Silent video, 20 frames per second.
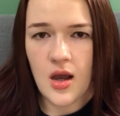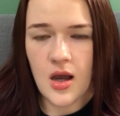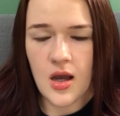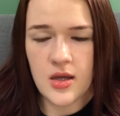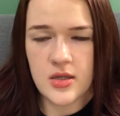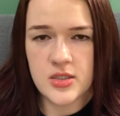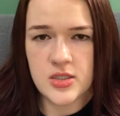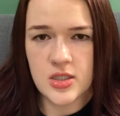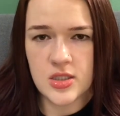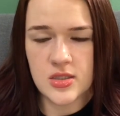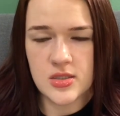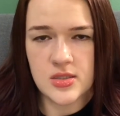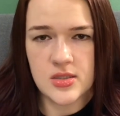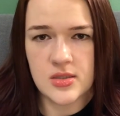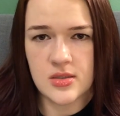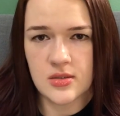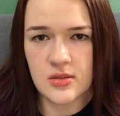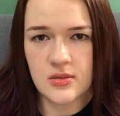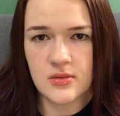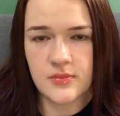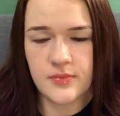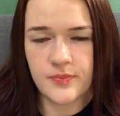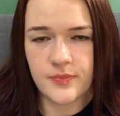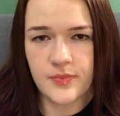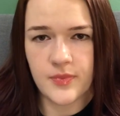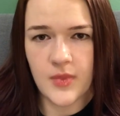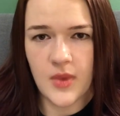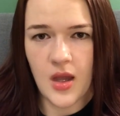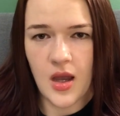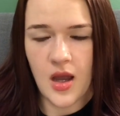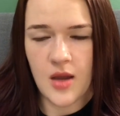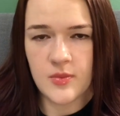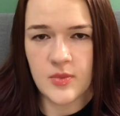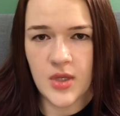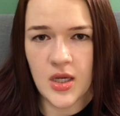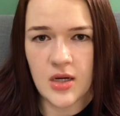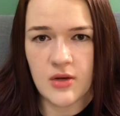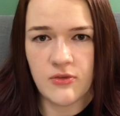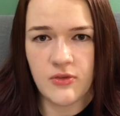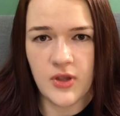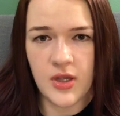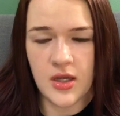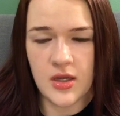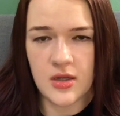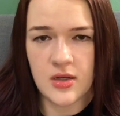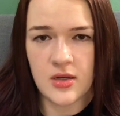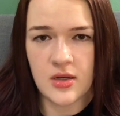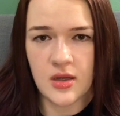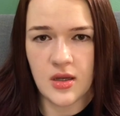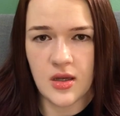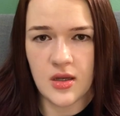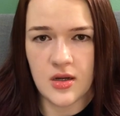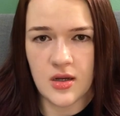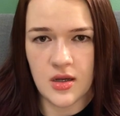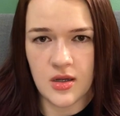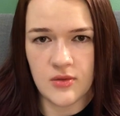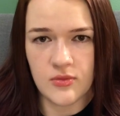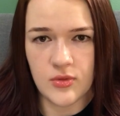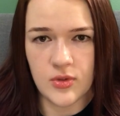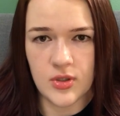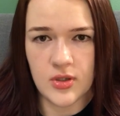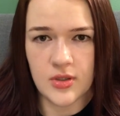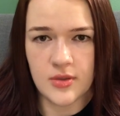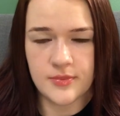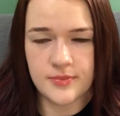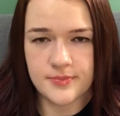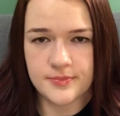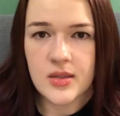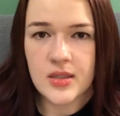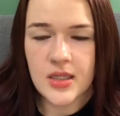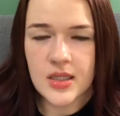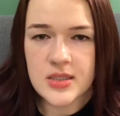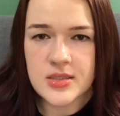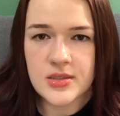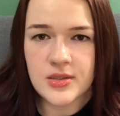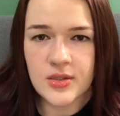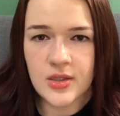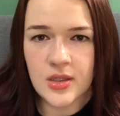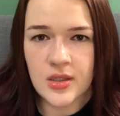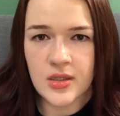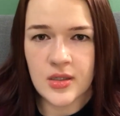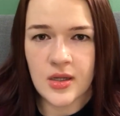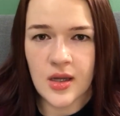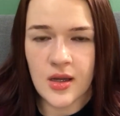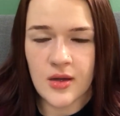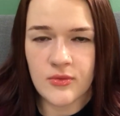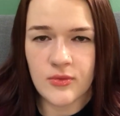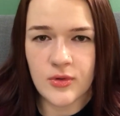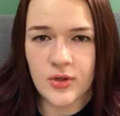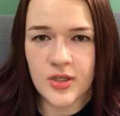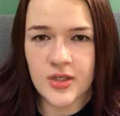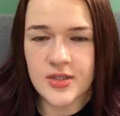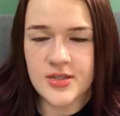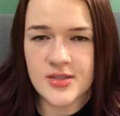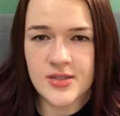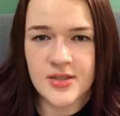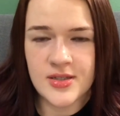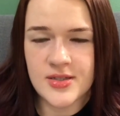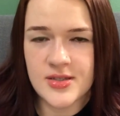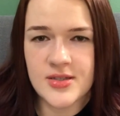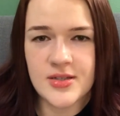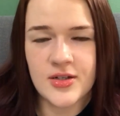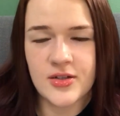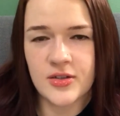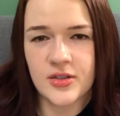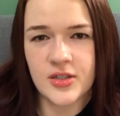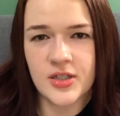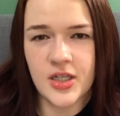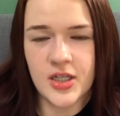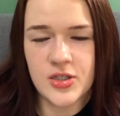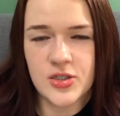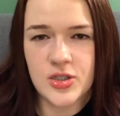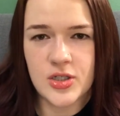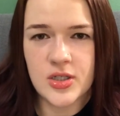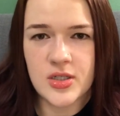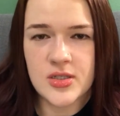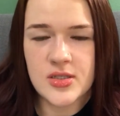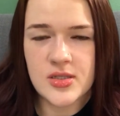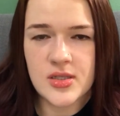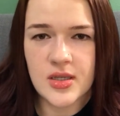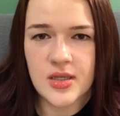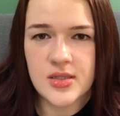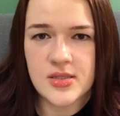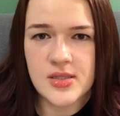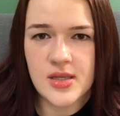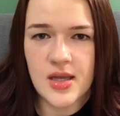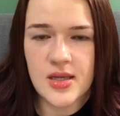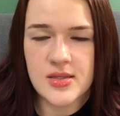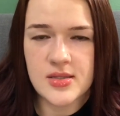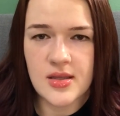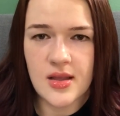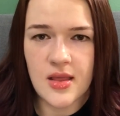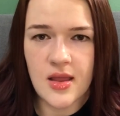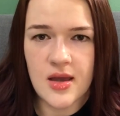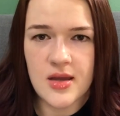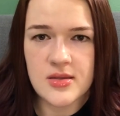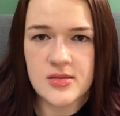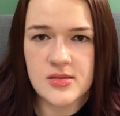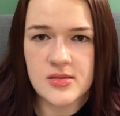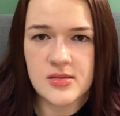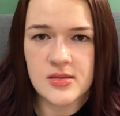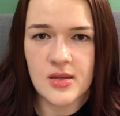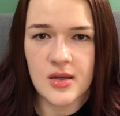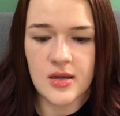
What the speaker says: I'm not a fan and I avoid them. The next ingredient I avoid isn't necessarily dangerous. It's SLS.